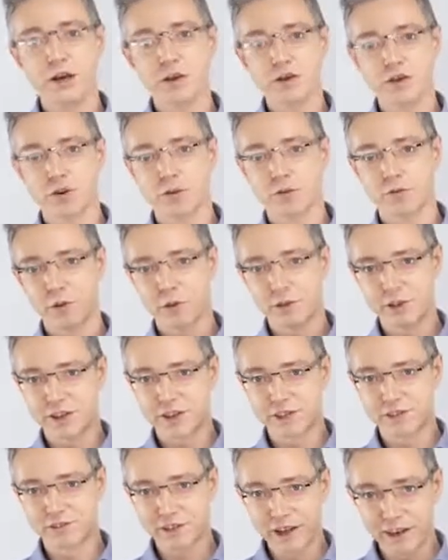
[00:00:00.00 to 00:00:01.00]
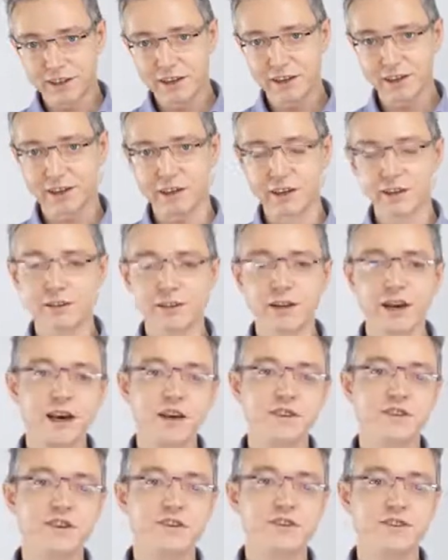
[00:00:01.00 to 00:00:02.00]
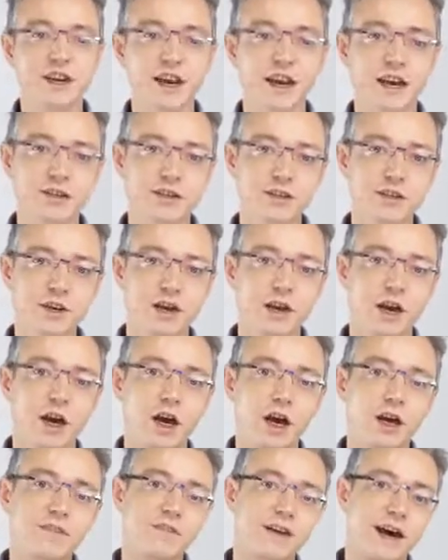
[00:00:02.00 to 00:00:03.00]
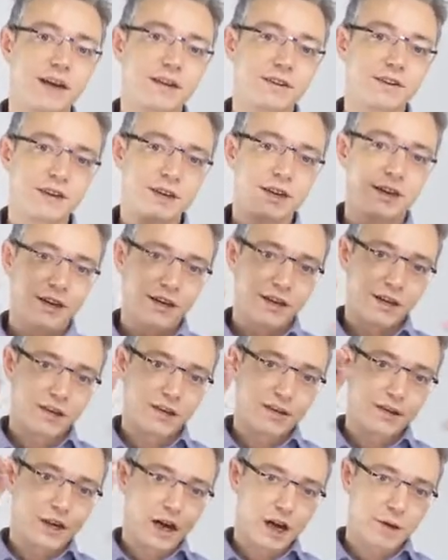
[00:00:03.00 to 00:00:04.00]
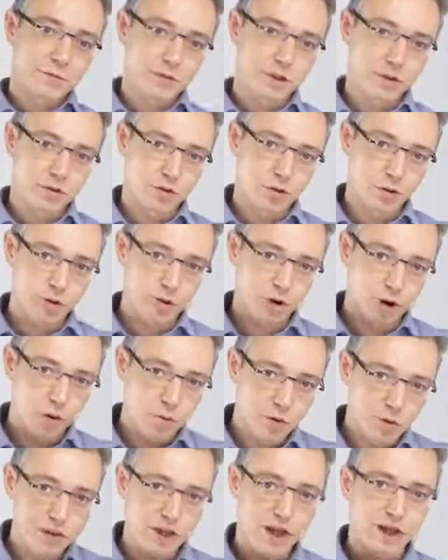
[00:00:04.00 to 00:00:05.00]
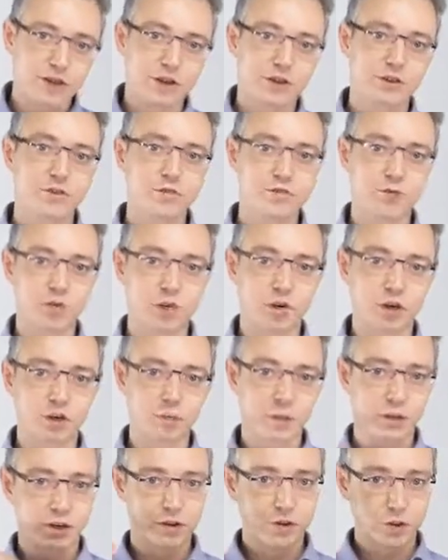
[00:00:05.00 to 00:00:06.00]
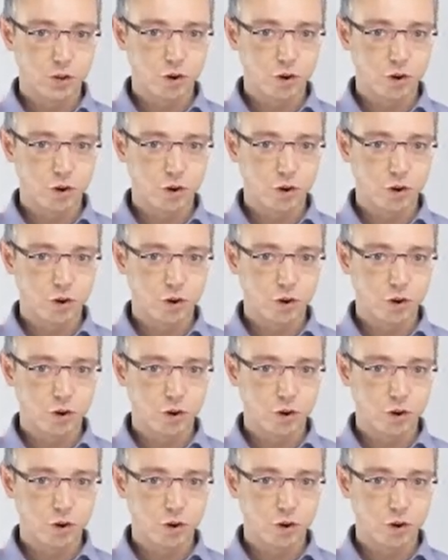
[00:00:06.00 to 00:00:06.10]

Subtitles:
So for this red allele, the chance that it comes into homozygous form, into